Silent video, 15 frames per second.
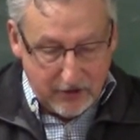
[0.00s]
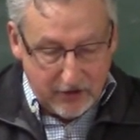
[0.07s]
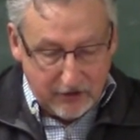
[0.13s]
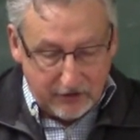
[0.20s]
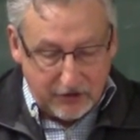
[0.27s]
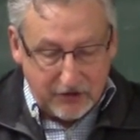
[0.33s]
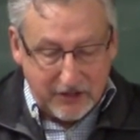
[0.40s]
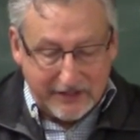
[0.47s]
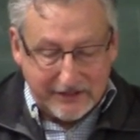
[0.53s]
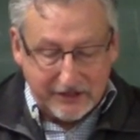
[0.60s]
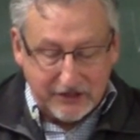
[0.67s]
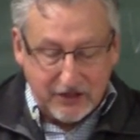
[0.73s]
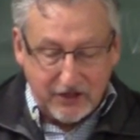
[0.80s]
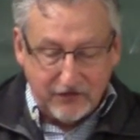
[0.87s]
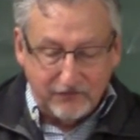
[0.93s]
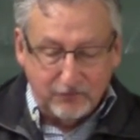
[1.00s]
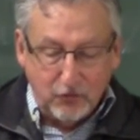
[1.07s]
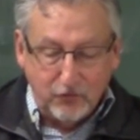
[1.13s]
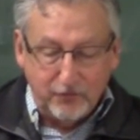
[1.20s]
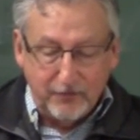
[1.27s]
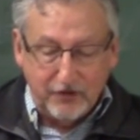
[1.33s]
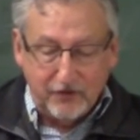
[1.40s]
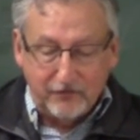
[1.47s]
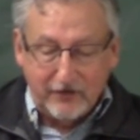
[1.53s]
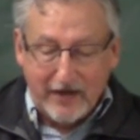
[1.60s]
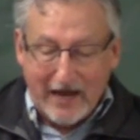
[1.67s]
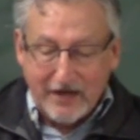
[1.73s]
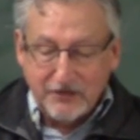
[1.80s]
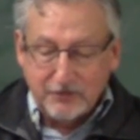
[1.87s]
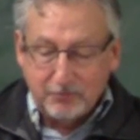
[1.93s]
The dignity of movement of an
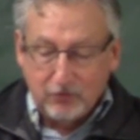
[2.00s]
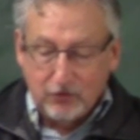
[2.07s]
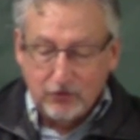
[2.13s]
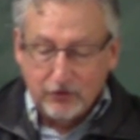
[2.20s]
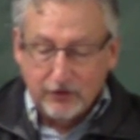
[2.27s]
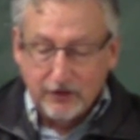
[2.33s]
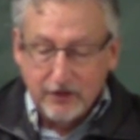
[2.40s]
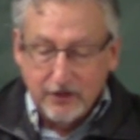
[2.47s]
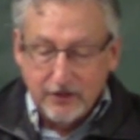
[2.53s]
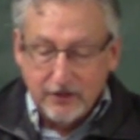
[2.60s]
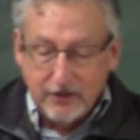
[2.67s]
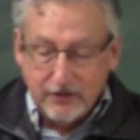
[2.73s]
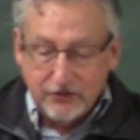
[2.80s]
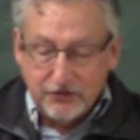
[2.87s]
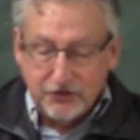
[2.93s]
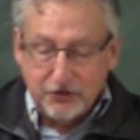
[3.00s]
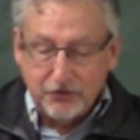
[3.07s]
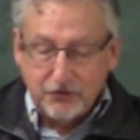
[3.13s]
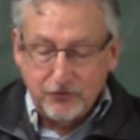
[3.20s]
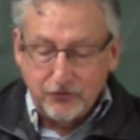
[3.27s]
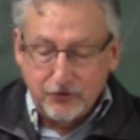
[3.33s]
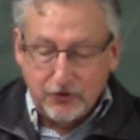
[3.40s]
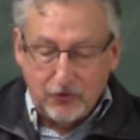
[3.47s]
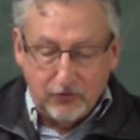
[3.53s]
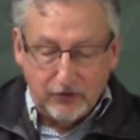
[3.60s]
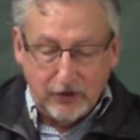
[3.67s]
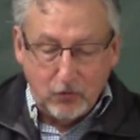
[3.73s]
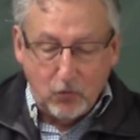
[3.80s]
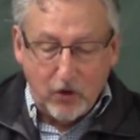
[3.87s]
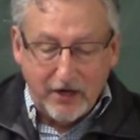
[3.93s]
iceberg is due to
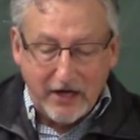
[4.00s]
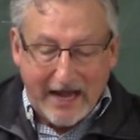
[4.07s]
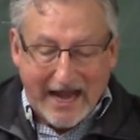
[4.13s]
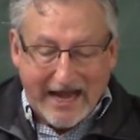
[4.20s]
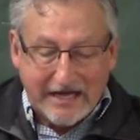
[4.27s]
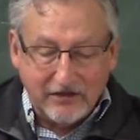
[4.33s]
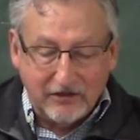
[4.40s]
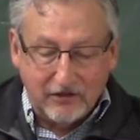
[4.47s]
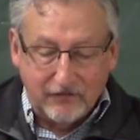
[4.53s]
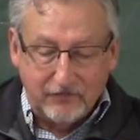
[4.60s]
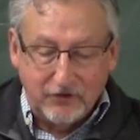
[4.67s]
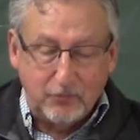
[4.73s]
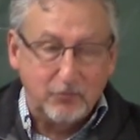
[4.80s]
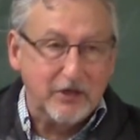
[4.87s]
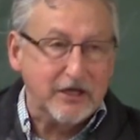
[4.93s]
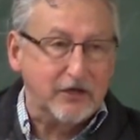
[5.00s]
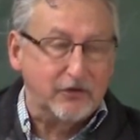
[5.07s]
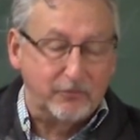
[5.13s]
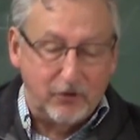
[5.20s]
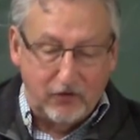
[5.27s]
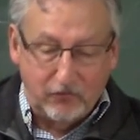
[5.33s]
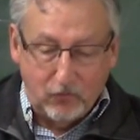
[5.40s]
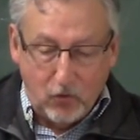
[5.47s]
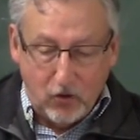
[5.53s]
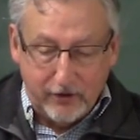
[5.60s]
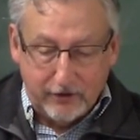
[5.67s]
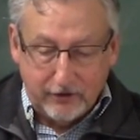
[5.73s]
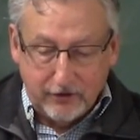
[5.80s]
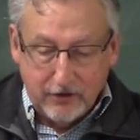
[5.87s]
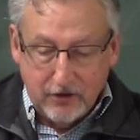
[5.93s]
only one-eighth of it being above
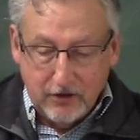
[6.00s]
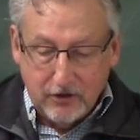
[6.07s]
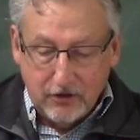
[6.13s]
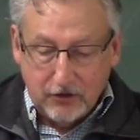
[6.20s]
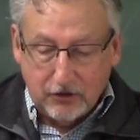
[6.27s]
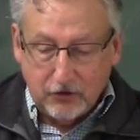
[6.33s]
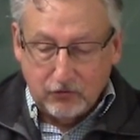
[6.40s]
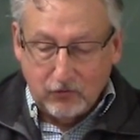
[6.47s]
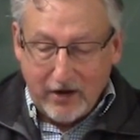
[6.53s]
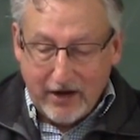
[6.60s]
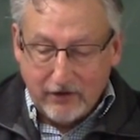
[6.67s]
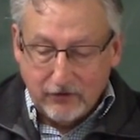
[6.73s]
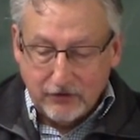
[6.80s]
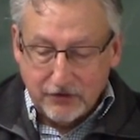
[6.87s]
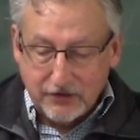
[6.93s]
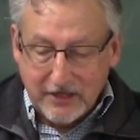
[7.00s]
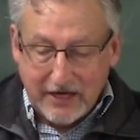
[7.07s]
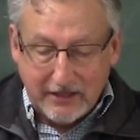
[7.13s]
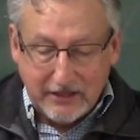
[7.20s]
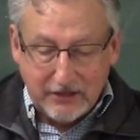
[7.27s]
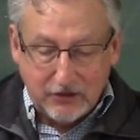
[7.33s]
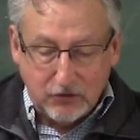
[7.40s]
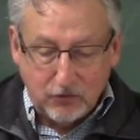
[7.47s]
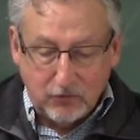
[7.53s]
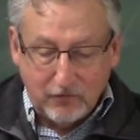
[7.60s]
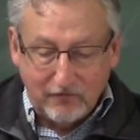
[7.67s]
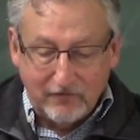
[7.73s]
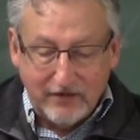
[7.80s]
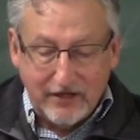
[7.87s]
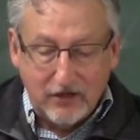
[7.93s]
water. A good writer does not need to
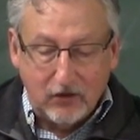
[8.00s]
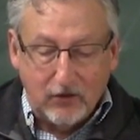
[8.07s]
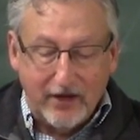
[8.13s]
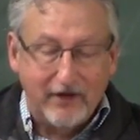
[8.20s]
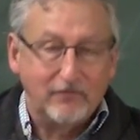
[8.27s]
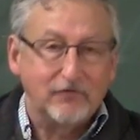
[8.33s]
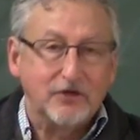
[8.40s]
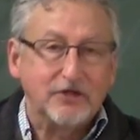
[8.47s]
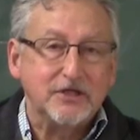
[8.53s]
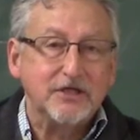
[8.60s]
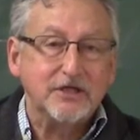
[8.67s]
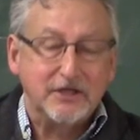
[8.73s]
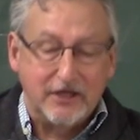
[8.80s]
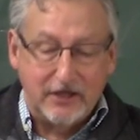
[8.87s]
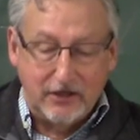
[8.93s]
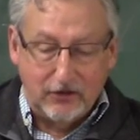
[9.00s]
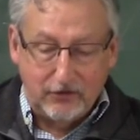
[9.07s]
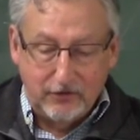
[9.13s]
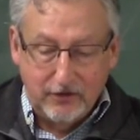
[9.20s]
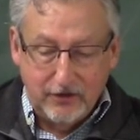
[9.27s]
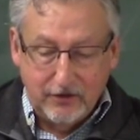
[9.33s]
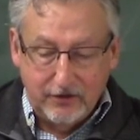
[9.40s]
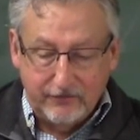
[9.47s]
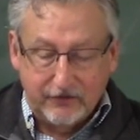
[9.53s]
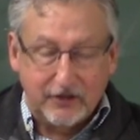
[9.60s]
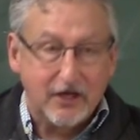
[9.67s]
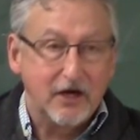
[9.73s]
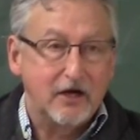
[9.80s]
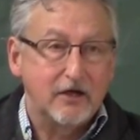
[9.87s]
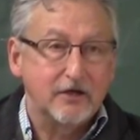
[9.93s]
reveal every detail of a
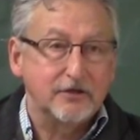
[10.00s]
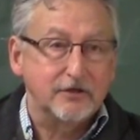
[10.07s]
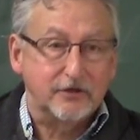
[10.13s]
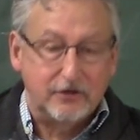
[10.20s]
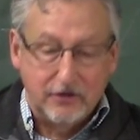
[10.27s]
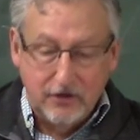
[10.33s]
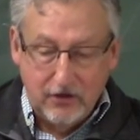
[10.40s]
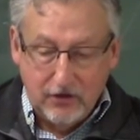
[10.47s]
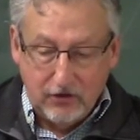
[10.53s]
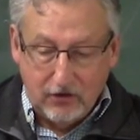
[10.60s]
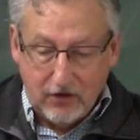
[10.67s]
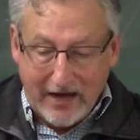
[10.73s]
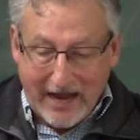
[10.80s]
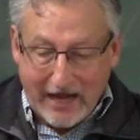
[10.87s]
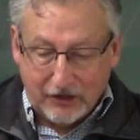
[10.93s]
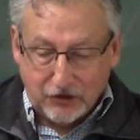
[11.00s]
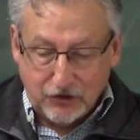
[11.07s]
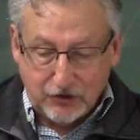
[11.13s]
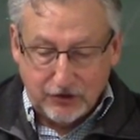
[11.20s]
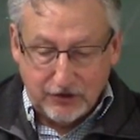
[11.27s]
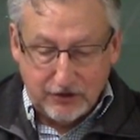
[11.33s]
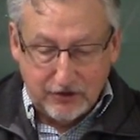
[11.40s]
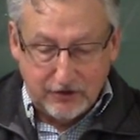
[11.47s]
character or action.